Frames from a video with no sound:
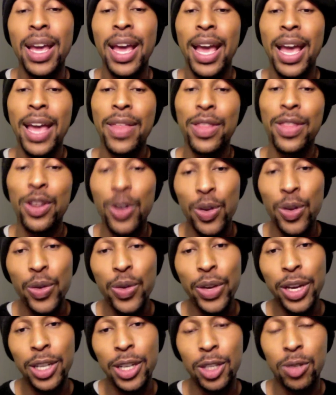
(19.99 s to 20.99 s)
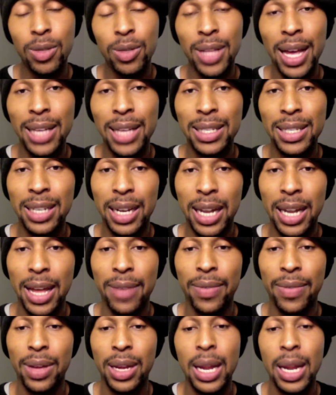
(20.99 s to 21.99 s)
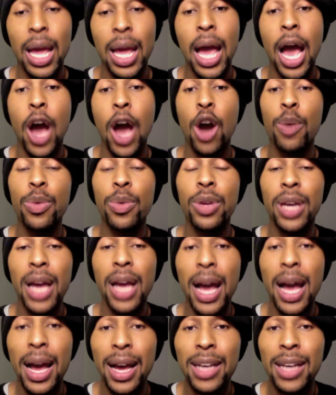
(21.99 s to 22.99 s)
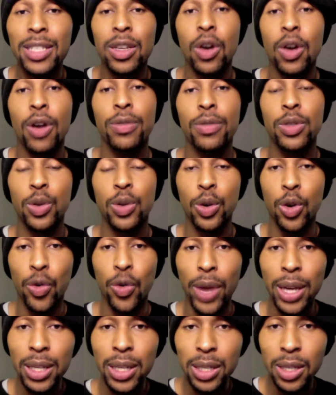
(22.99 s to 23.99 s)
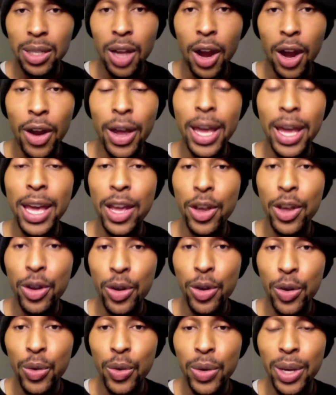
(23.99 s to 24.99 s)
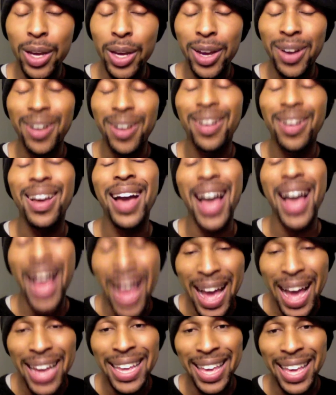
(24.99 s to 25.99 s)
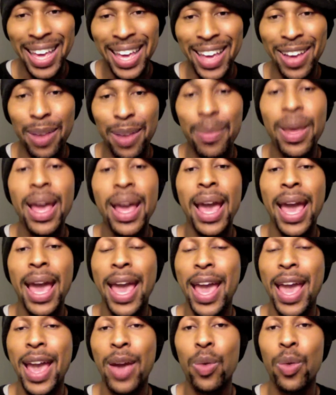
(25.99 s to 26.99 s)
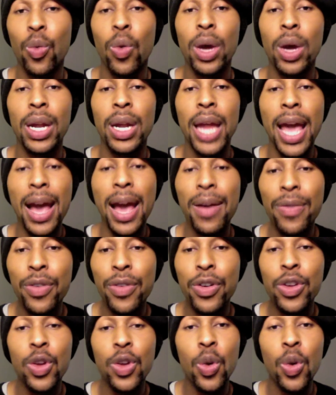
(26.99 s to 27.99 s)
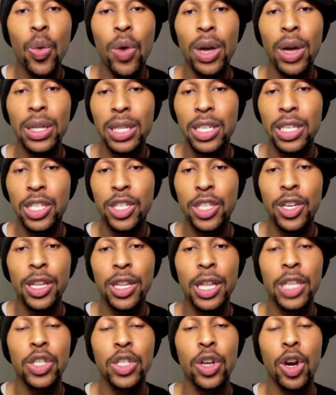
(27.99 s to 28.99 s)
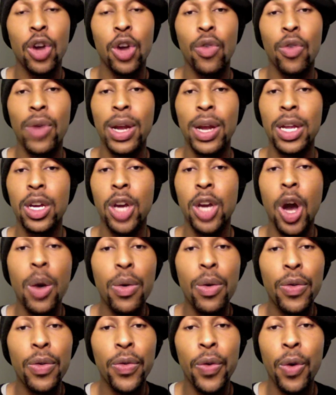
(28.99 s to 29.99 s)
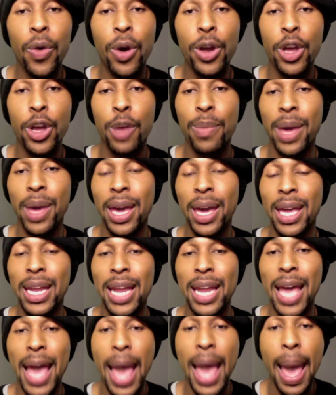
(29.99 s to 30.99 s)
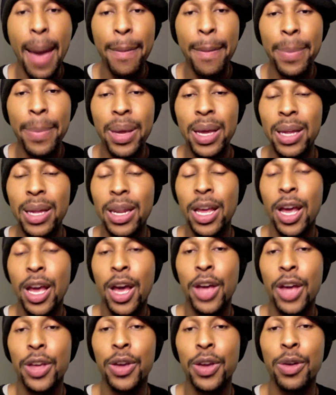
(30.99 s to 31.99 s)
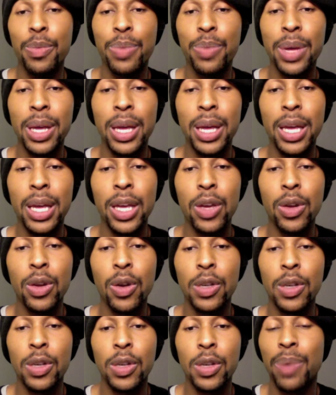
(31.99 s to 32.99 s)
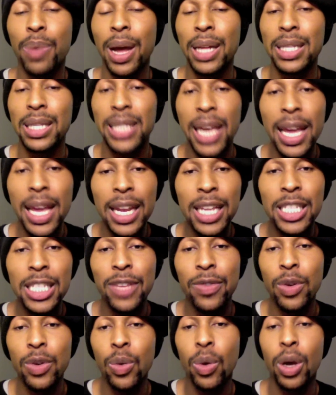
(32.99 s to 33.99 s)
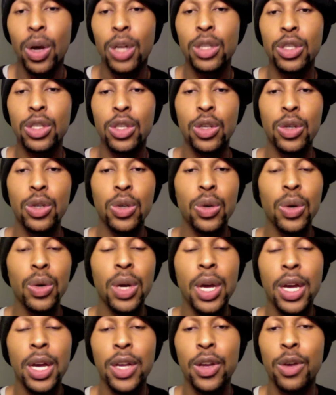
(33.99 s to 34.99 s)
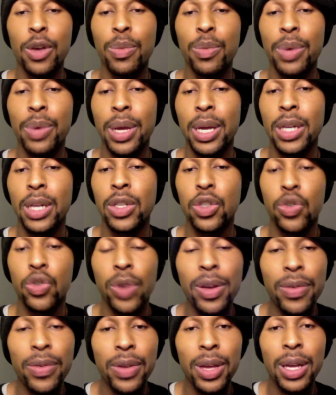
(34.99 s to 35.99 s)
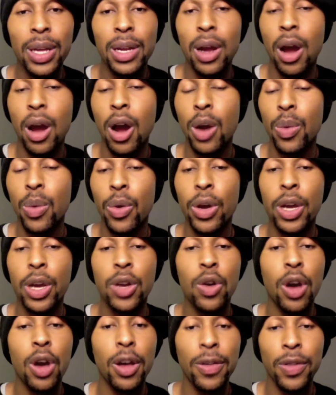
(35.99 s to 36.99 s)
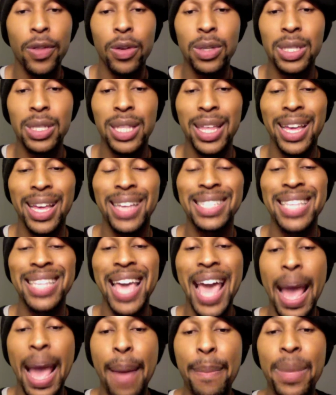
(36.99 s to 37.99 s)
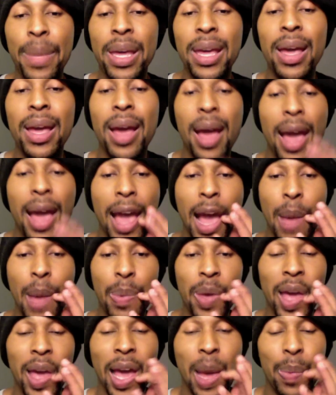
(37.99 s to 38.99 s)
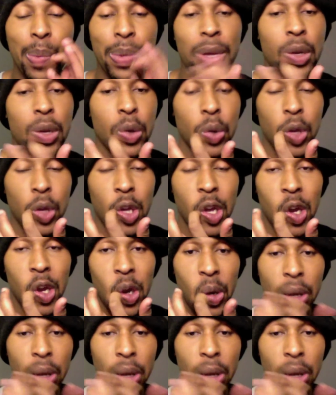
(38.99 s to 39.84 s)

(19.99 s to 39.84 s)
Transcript: in the new year 2011. I hope you guys are off to a great start in your new year. I am. And whatever you want this year that you're already going for, you're making it happen. You're being, spontaneous if you want to. You're being driven, hardworking, all of those things. Happy, happy, happy new year.